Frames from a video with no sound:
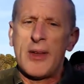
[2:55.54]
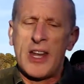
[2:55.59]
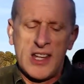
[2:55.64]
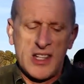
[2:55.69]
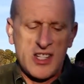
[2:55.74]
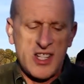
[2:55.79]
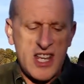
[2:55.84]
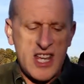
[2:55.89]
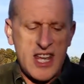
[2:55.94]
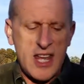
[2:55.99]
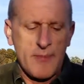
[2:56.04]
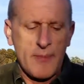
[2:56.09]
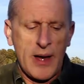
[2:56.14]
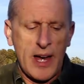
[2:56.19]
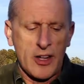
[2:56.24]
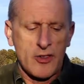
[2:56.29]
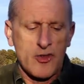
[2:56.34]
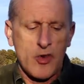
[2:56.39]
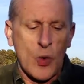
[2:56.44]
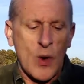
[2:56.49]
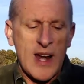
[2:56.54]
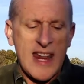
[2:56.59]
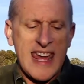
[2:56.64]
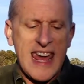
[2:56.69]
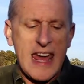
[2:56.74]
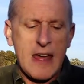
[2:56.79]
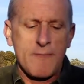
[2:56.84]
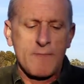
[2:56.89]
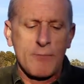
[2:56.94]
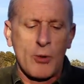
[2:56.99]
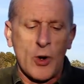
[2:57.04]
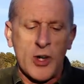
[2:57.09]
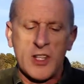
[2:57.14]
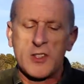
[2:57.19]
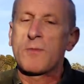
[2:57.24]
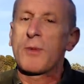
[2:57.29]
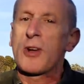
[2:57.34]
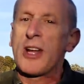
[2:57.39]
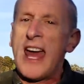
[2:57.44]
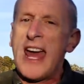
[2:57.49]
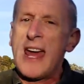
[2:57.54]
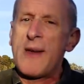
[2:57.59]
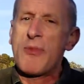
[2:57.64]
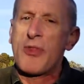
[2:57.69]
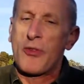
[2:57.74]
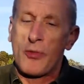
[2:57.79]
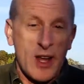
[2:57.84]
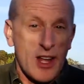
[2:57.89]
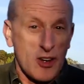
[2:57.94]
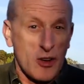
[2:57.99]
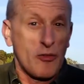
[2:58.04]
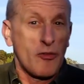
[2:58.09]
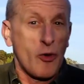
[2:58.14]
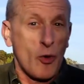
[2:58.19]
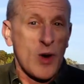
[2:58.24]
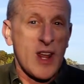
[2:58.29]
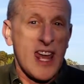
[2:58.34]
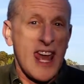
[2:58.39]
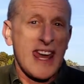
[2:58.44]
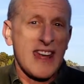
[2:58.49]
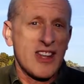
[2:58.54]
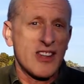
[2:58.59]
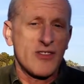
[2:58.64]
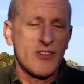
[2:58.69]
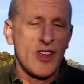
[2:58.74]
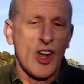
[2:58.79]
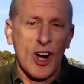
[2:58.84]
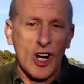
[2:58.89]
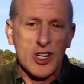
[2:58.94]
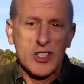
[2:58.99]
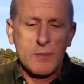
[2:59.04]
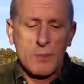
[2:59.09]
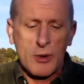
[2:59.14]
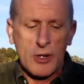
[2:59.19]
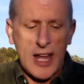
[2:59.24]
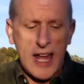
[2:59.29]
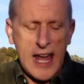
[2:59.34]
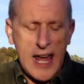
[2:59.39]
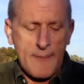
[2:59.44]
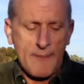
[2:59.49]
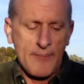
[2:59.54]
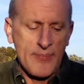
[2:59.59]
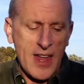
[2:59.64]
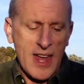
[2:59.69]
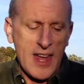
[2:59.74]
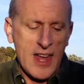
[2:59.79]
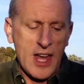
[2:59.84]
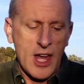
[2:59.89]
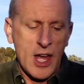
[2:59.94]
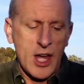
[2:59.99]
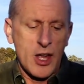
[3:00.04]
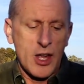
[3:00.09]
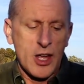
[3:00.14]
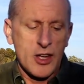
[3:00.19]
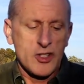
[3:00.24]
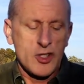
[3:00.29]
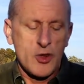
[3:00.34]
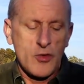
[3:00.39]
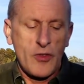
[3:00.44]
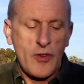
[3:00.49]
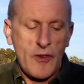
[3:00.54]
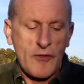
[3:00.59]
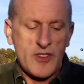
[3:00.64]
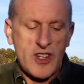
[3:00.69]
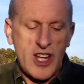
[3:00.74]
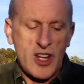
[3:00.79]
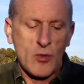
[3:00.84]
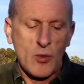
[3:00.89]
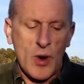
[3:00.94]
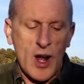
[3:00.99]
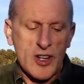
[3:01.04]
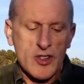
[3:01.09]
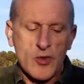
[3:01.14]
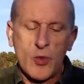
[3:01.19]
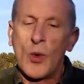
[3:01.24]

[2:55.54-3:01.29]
Lebanon team, 28 points per game, 348 yards per game, 215